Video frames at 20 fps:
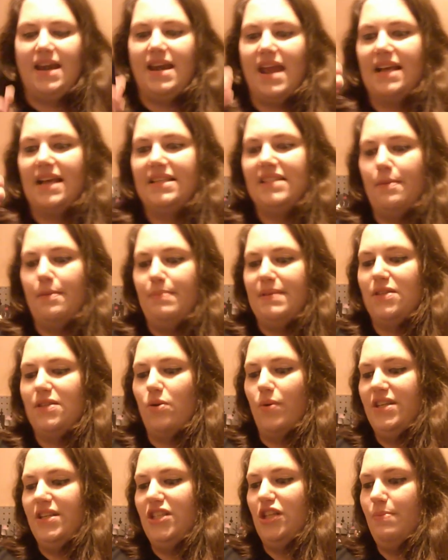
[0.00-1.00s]
next up is
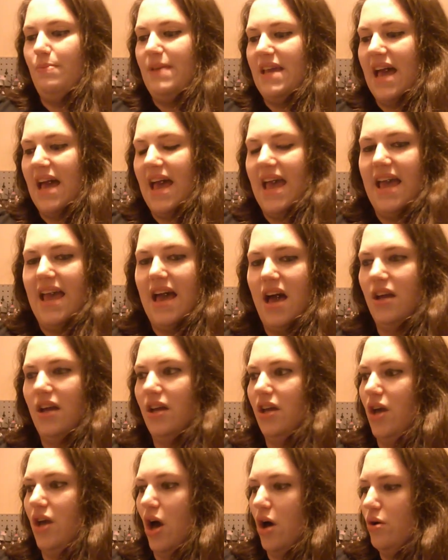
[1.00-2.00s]
going to be a
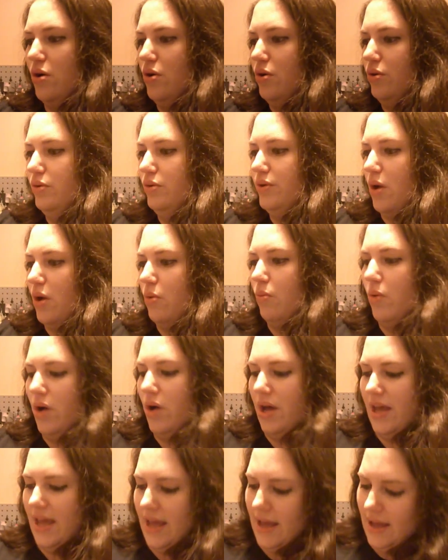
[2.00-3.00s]
gold
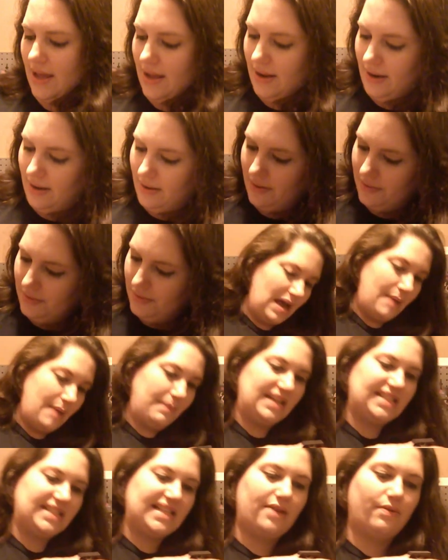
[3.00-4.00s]
one. I'm
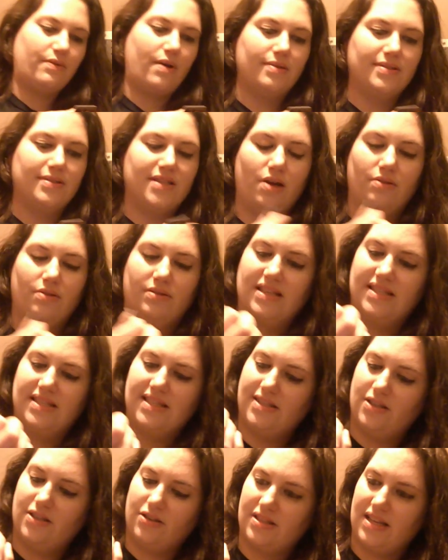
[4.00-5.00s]
going to say rose gold because
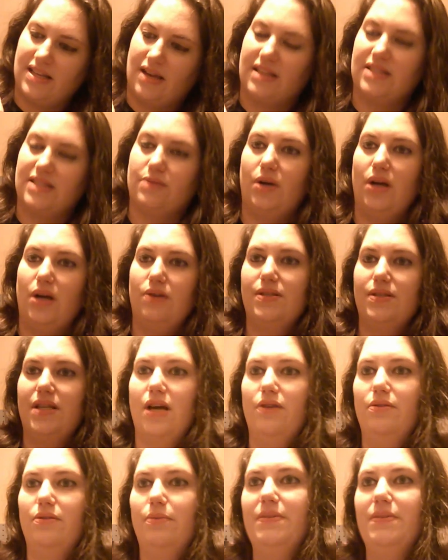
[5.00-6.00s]
this looks like it's rose
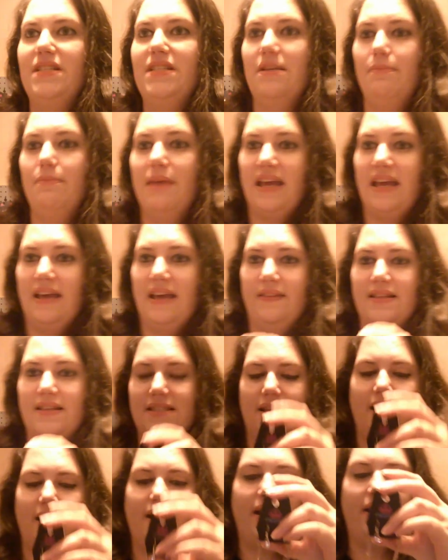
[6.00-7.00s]
gold to me in
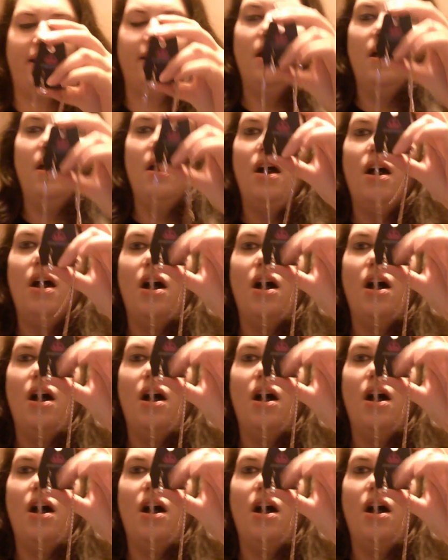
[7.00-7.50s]
this lighting.